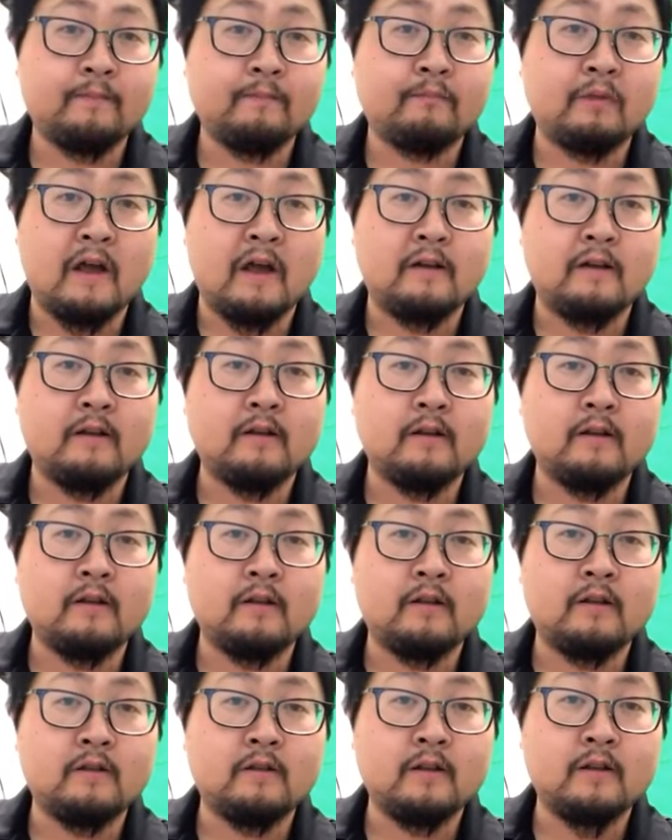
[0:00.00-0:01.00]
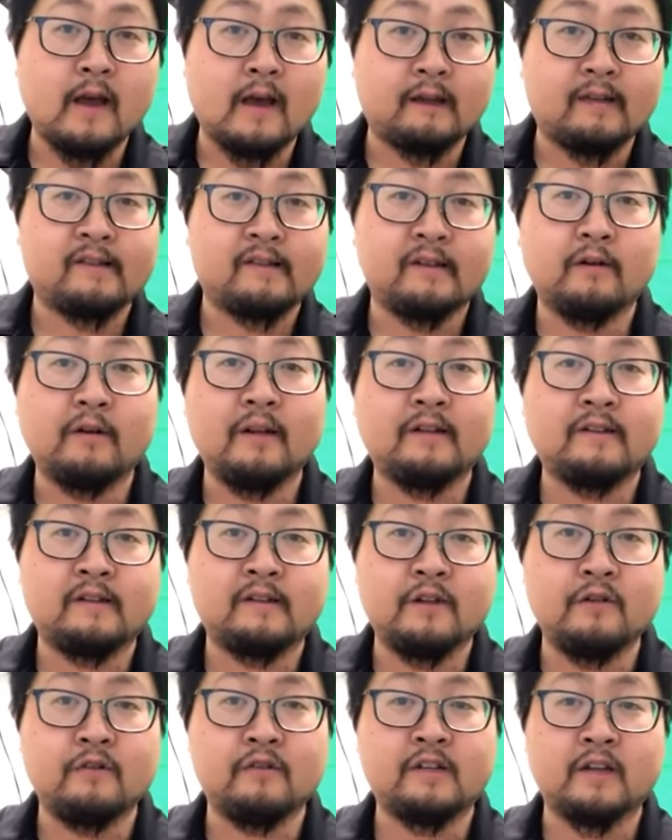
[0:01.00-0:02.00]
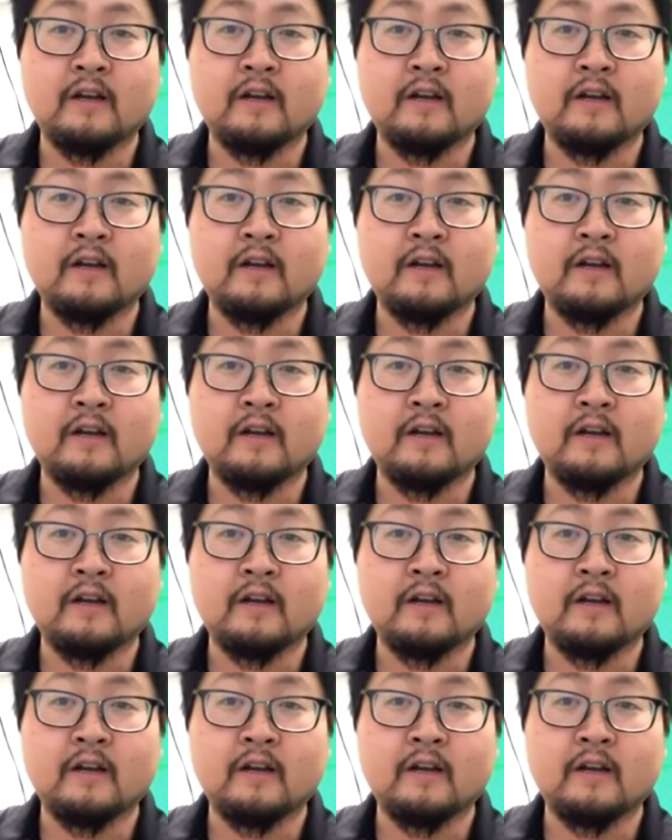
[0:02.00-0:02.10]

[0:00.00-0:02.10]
But yes, so it's used